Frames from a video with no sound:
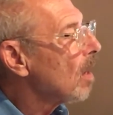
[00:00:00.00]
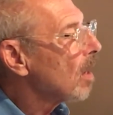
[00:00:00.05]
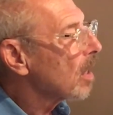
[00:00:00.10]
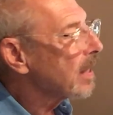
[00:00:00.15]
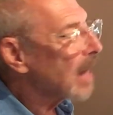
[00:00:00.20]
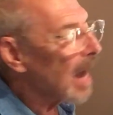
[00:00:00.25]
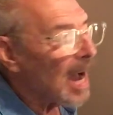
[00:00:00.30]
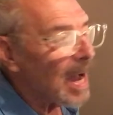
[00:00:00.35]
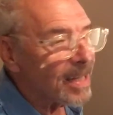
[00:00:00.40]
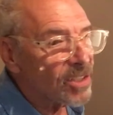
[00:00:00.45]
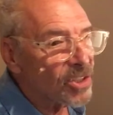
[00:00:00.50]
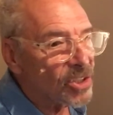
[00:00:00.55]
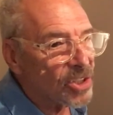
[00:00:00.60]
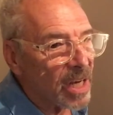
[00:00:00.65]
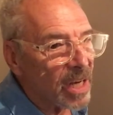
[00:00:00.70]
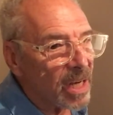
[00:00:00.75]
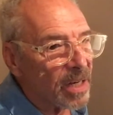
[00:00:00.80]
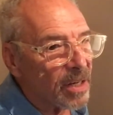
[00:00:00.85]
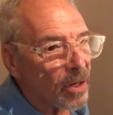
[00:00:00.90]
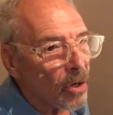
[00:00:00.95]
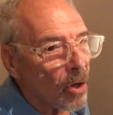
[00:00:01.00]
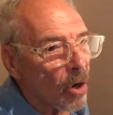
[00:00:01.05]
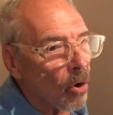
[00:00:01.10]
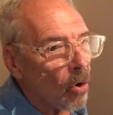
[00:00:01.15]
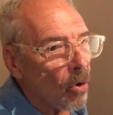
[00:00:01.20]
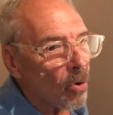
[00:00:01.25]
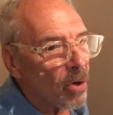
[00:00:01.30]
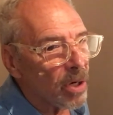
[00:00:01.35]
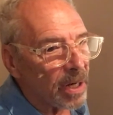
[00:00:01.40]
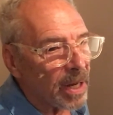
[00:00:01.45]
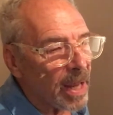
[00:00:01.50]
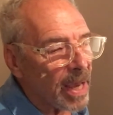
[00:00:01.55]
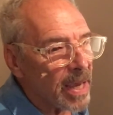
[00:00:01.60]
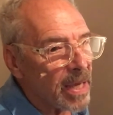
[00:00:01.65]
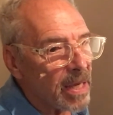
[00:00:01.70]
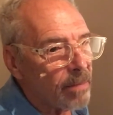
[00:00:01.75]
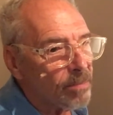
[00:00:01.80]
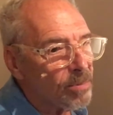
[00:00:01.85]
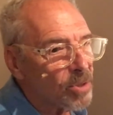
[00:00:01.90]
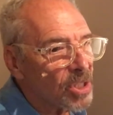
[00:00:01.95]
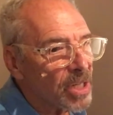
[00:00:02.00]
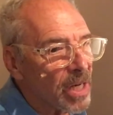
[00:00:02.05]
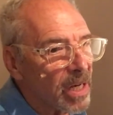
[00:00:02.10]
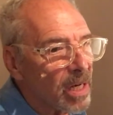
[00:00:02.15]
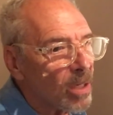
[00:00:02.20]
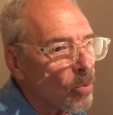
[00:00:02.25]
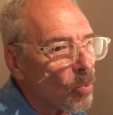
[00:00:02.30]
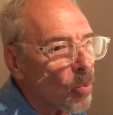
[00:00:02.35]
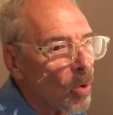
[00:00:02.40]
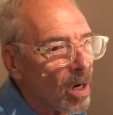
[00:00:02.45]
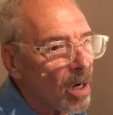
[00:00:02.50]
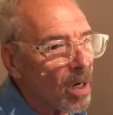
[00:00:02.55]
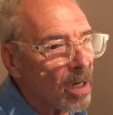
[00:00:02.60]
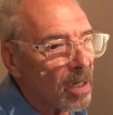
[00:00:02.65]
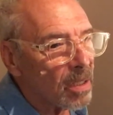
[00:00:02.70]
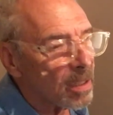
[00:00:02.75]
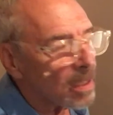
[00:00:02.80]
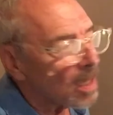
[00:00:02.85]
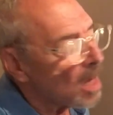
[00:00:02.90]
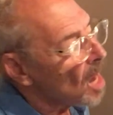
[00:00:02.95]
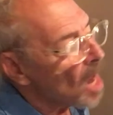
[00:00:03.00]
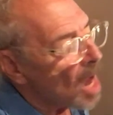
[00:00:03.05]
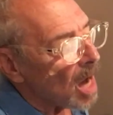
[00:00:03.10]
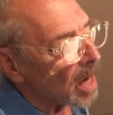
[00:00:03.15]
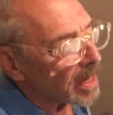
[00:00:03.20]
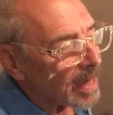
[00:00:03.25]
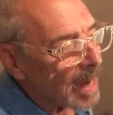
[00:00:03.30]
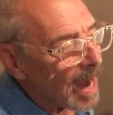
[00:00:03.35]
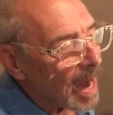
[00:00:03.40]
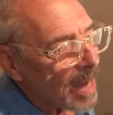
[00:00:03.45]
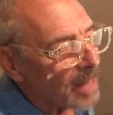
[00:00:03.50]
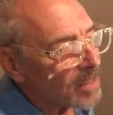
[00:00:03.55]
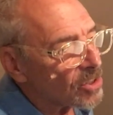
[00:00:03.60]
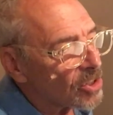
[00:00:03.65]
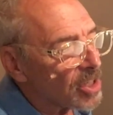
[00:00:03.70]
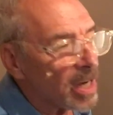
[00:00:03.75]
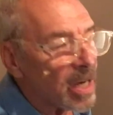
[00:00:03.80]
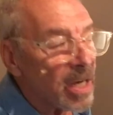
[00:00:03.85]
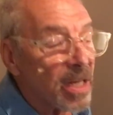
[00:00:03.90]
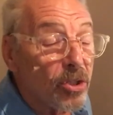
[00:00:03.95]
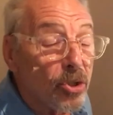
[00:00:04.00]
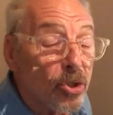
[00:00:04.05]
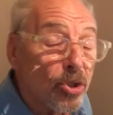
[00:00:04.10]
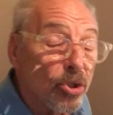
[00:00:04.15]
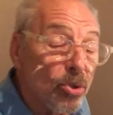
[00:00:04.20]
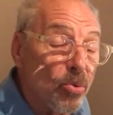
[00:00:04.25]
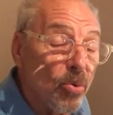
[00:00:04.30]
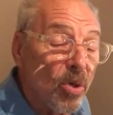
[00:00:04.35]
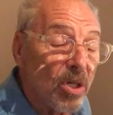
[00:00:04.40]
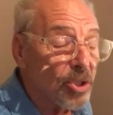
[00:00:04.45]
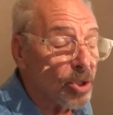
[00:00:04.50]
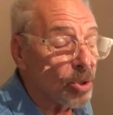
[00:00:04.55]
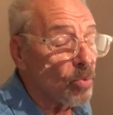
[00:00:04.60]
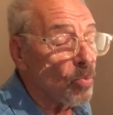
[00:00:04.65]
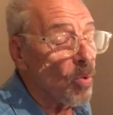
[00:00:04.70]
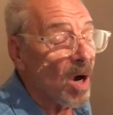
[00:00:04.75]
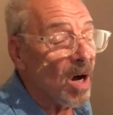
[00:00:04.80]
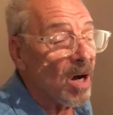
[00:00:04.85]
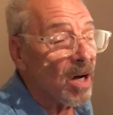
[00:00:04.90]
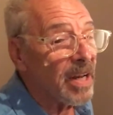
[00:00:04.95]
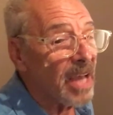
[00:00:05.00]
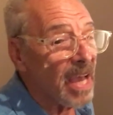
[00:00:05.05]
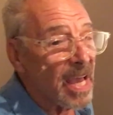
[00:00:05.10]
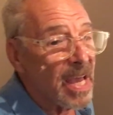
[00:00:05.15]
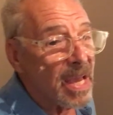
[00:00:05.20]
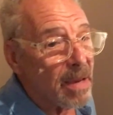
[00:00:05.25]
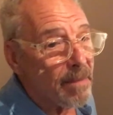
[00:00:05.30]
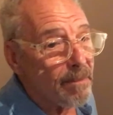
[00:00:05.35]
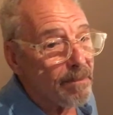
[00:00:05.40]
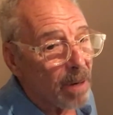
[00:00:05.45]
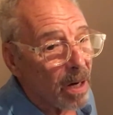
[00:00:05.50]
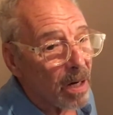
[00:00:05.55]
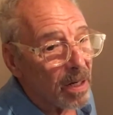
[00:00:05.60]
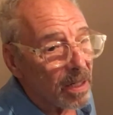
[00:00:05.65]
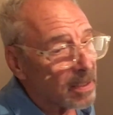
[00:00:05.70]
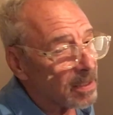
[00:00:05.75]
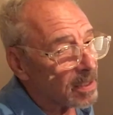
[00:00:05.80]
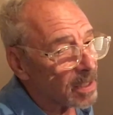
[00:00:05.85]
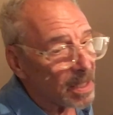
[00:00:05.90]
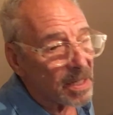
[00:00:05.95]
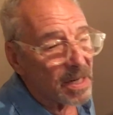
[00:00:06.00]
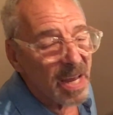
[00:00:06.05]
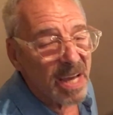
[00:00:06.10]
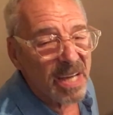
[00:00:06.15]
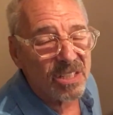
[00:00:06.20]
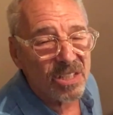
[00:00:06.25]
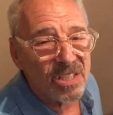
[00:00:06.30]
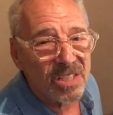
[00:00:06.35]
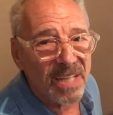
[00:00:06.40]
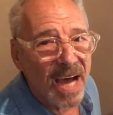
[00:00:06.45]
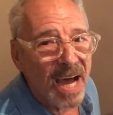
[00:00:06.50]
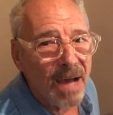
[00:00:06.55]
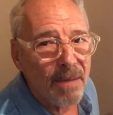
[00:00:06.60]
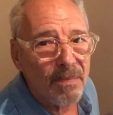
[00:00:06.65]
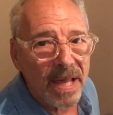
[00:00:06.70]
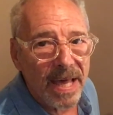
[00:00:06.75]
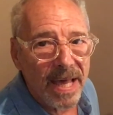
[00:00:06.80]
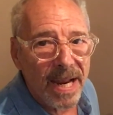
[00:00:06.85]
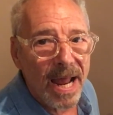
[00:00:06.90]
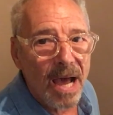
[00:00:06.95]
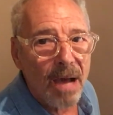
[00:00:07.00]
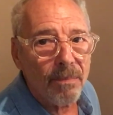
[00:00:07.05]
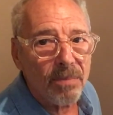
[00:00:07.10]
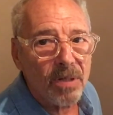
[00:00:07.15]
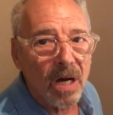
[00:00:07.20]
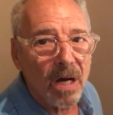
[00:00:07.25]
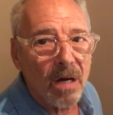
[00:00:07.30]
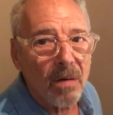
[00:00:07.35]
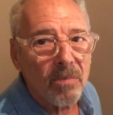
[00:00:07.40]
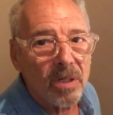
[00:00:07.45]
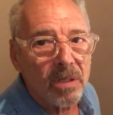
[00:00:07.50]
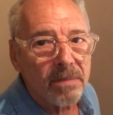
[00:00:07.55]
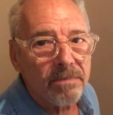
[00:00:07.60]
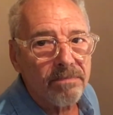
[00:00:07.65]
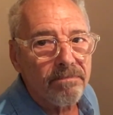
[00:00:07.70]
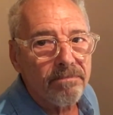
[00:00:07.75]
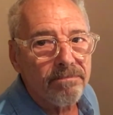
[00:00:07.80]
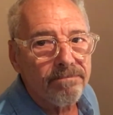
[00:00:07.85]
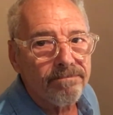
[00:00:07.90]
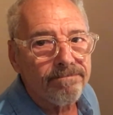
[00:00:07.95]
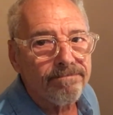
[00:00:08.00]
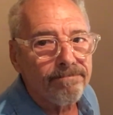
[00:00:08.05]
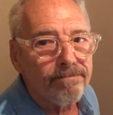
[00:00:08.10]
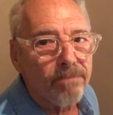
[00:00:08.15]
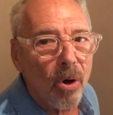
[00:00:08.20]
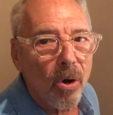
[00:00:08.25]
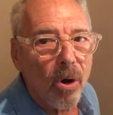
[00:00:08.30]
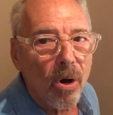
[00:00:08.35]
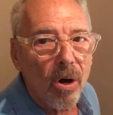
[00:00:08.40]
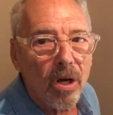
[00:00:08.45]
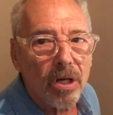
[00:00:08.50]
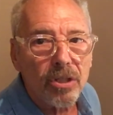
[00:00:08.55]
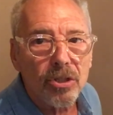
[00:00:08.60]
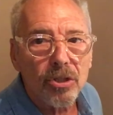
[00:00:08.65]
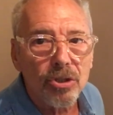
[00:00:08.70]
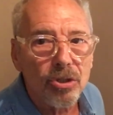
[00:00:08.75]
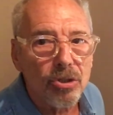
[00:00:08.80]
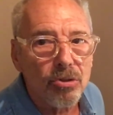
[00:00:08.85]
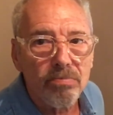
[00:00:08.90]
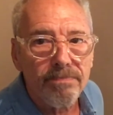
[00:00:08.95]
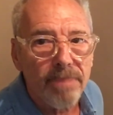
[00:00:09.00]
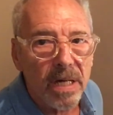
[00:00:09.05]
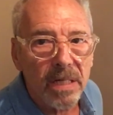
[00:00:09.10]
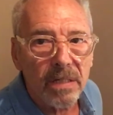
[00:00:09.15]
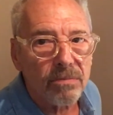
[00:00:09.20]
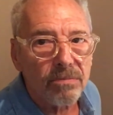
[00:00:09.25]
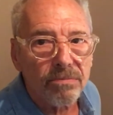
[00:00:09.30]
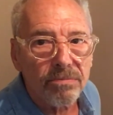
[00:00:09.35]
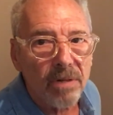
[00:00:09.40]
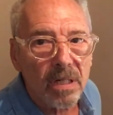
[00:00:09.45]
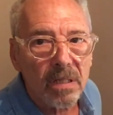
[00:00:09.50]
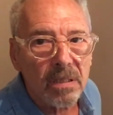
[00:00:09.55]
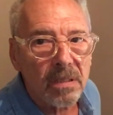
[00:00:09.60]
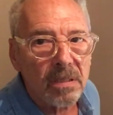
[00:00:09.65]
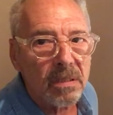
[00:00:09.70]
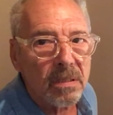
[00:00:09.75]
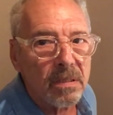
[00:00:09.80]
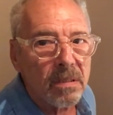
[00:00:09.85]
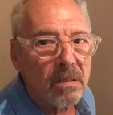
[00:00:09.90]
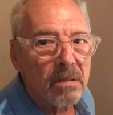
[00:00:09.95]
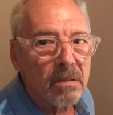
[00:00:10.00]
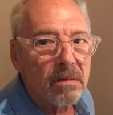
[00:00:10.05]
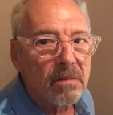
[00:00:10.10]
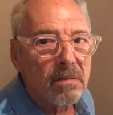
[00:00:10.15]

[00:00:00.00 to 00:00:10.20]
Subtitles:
God said no, and Abe said what? God said, do what you want, Abe, but the next time that I'm coming, boy, you better run.